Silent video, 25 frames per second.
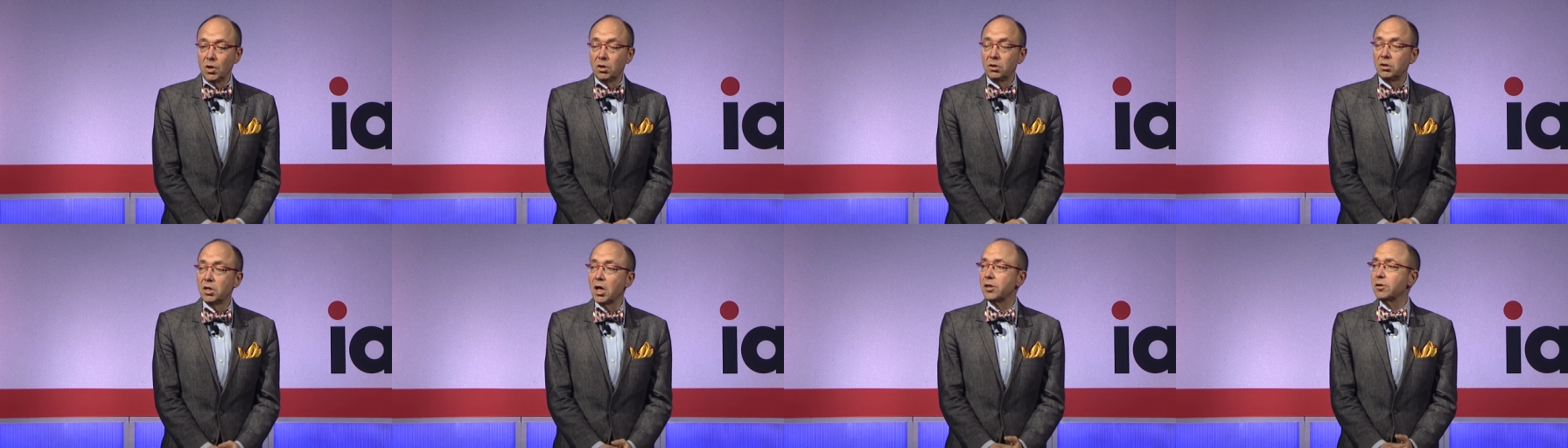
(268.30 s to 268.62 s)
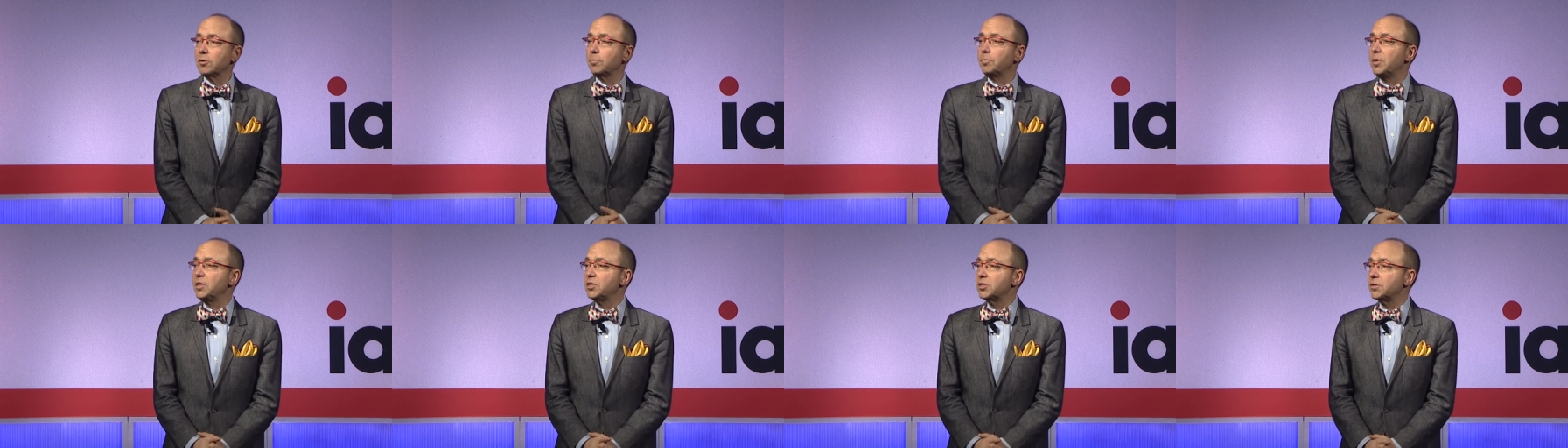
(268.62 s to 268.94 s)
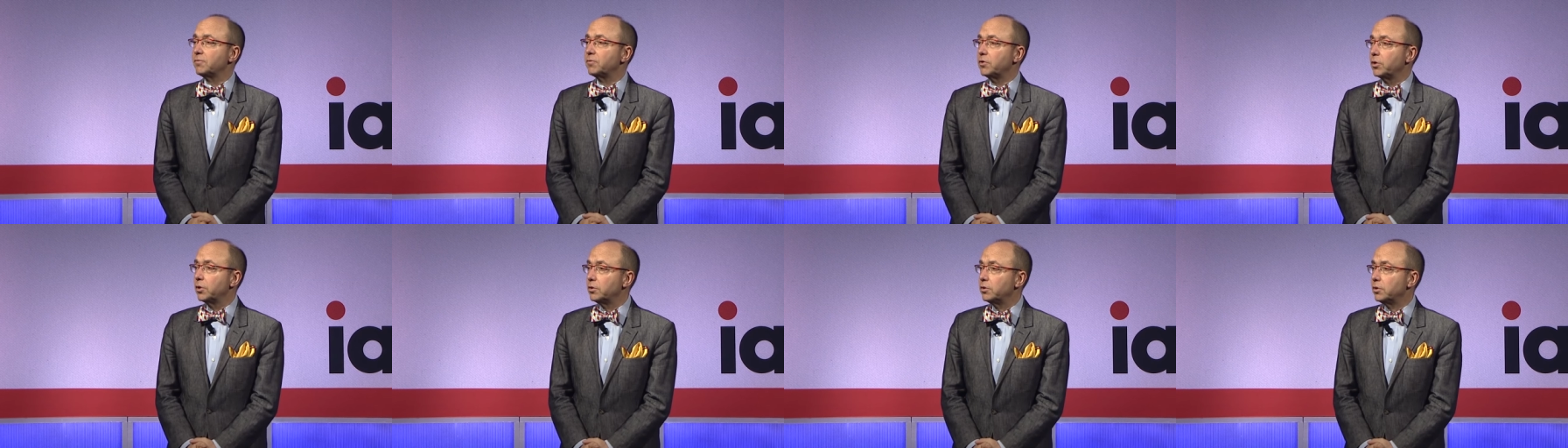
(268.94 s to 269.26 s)
Another piece
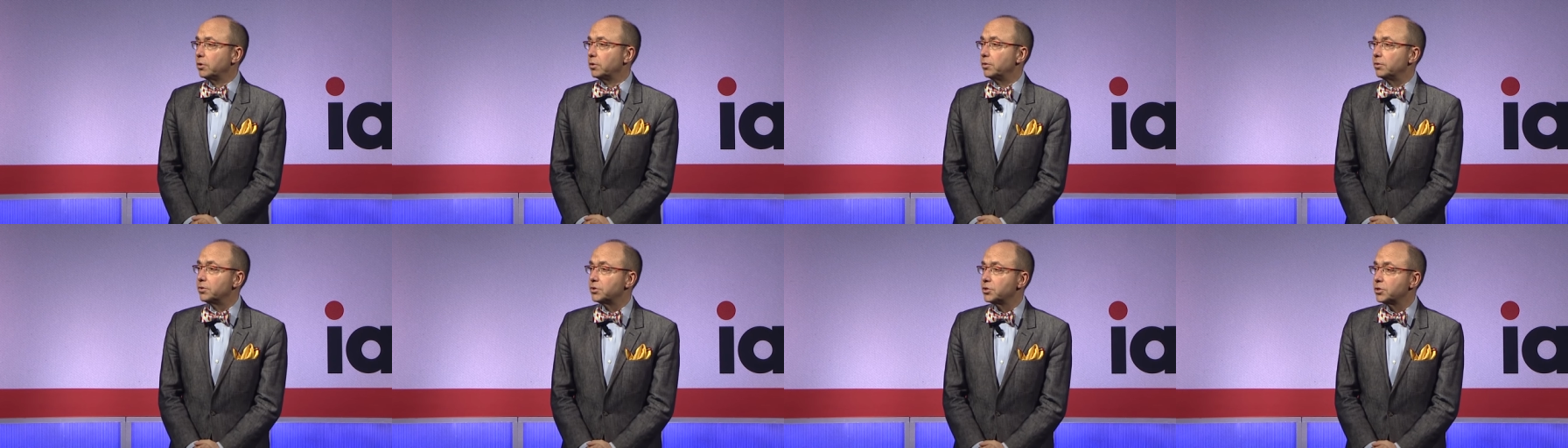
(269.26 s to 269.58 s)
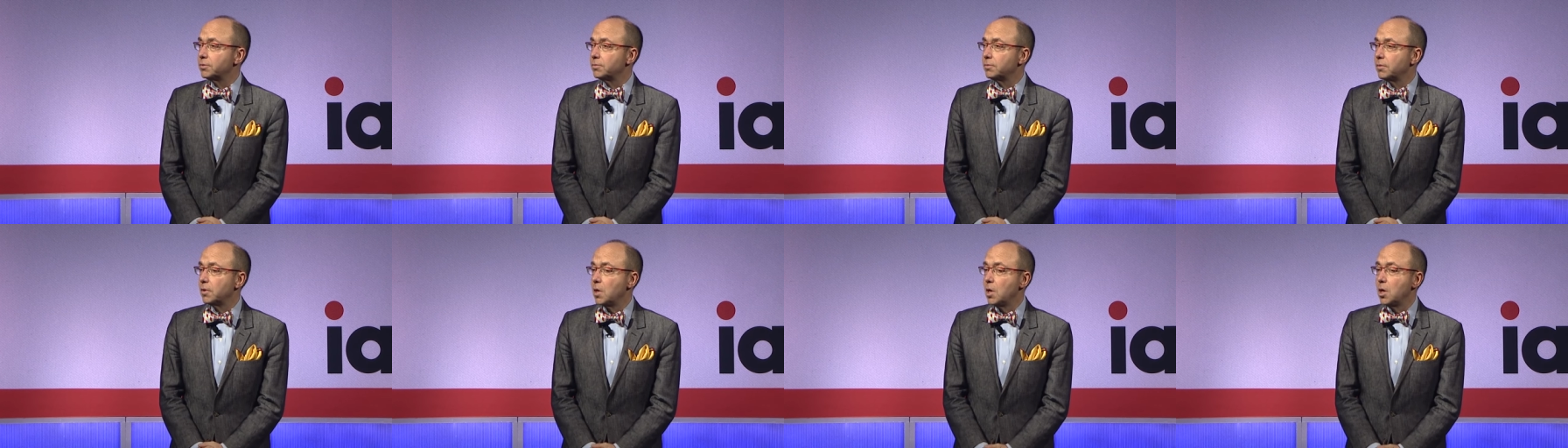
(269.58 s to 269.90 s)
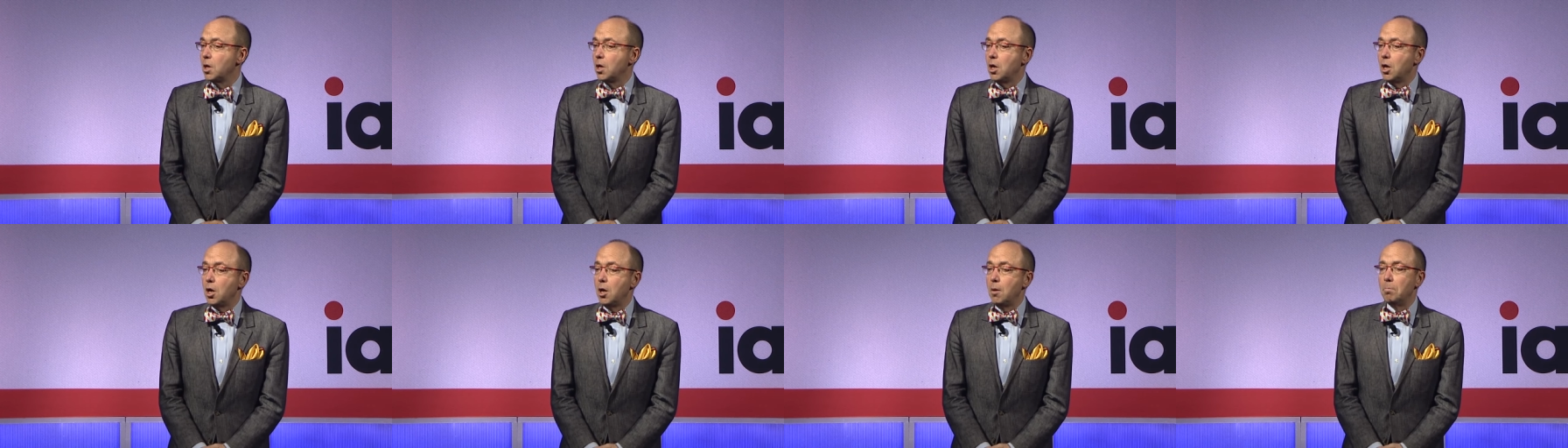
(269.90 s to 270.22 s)
of good news
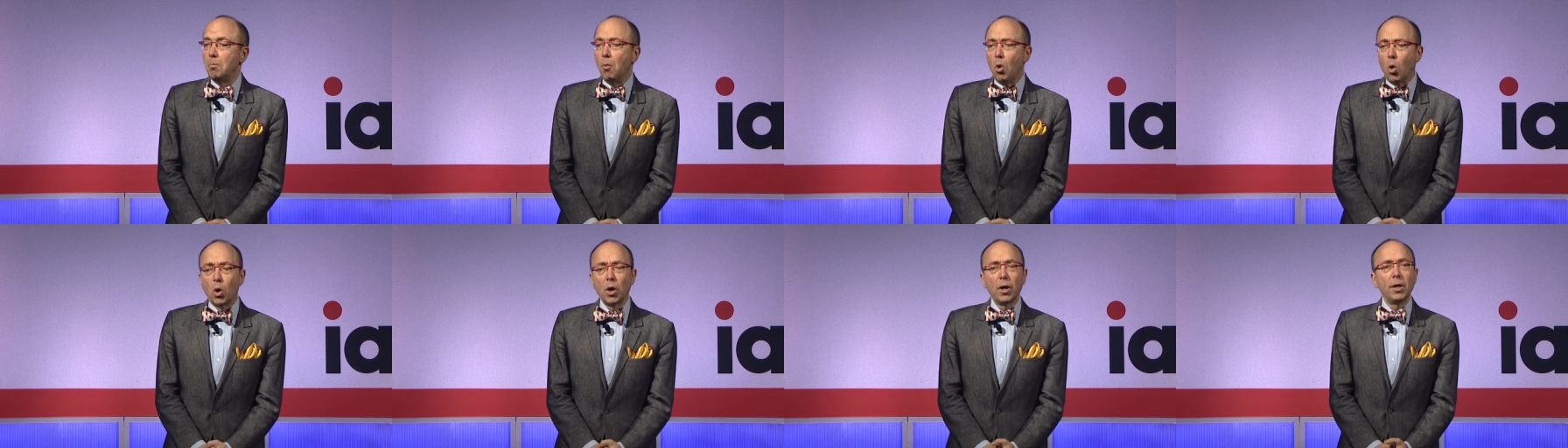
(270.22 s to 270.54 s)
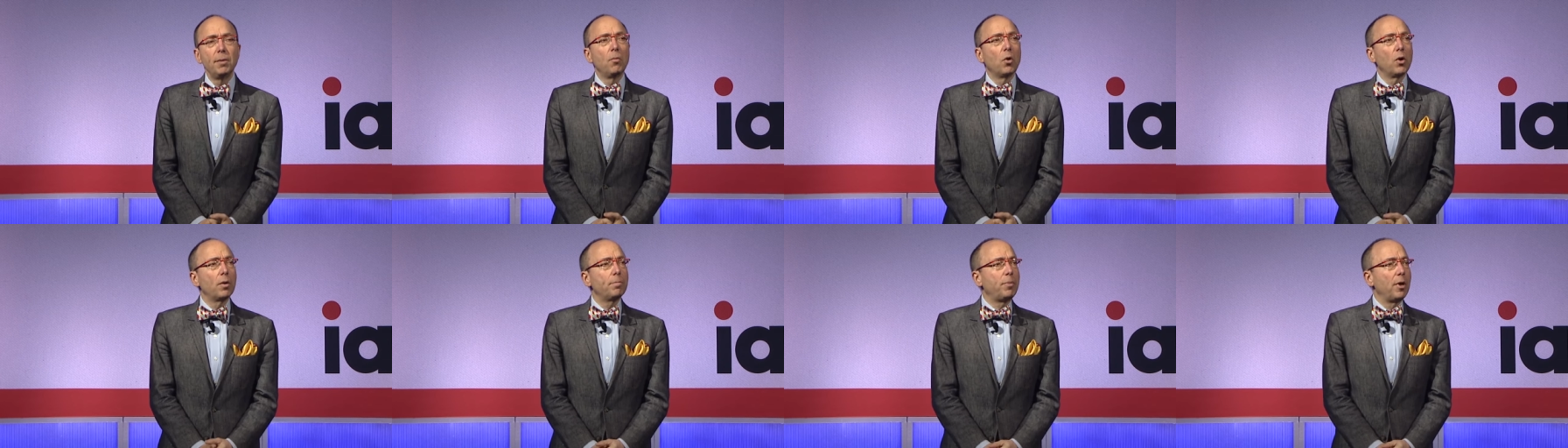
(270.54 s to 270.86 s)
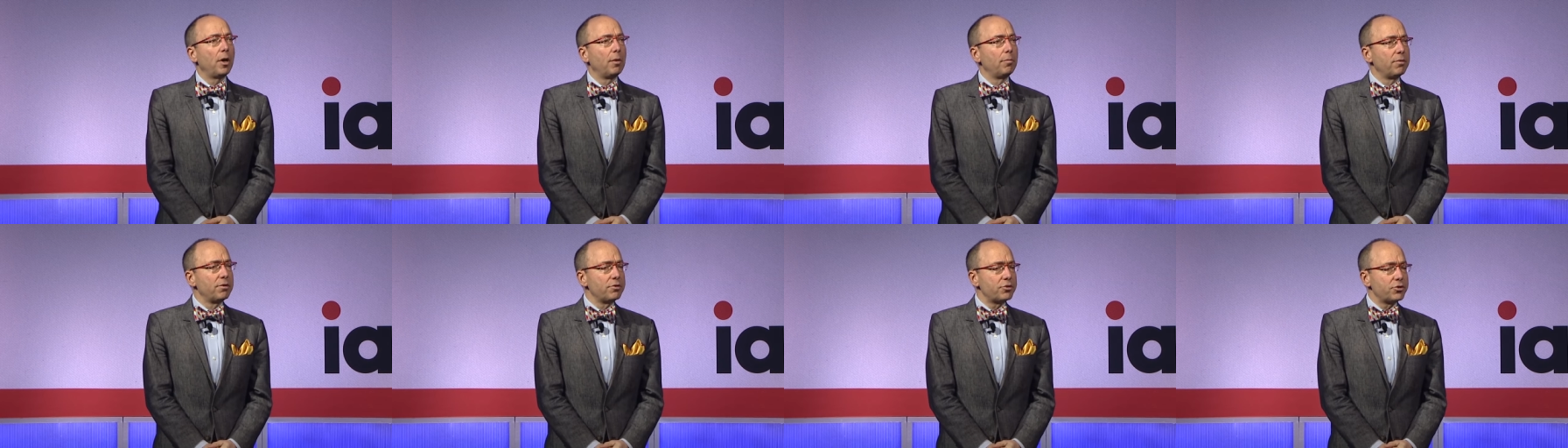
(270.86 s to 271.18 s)
more and more
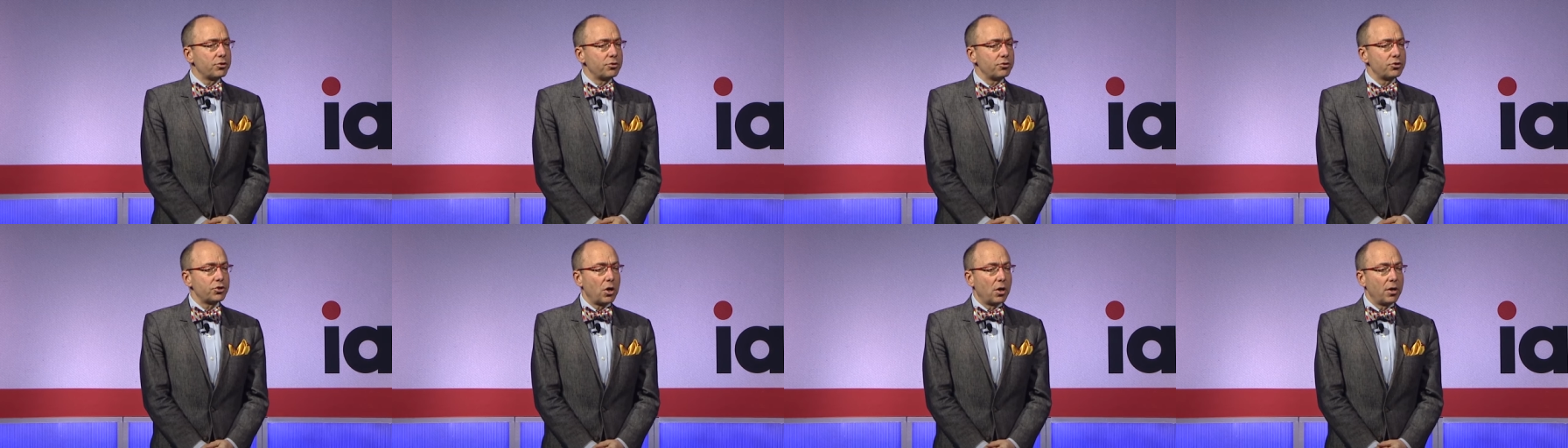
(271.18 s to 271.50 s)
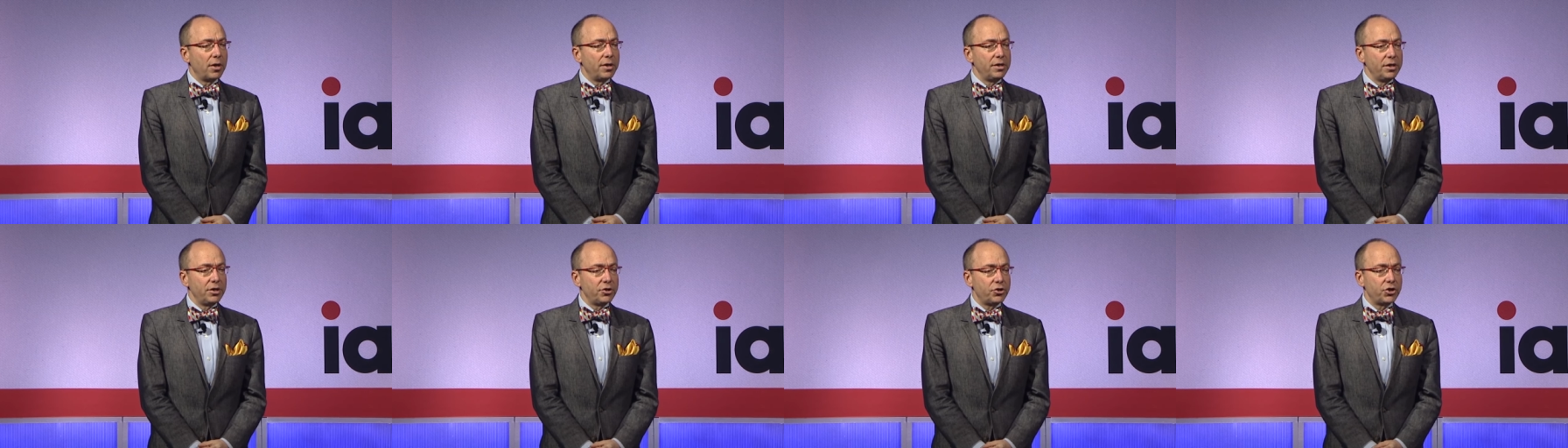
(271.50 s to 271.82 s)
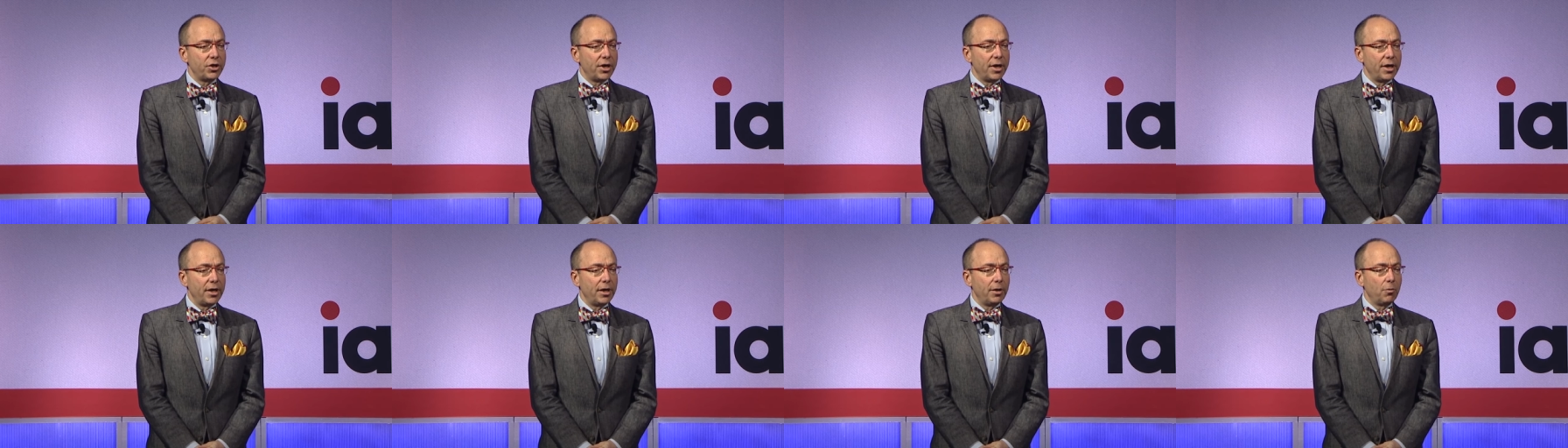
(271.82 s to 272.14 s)
publishers are
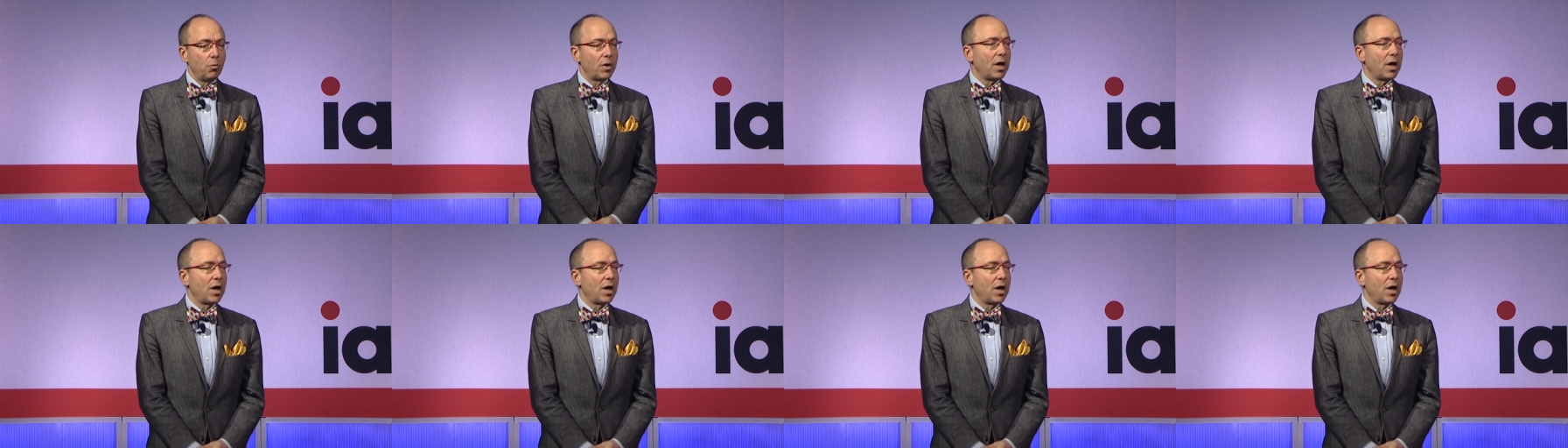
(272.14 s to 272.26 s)
initiating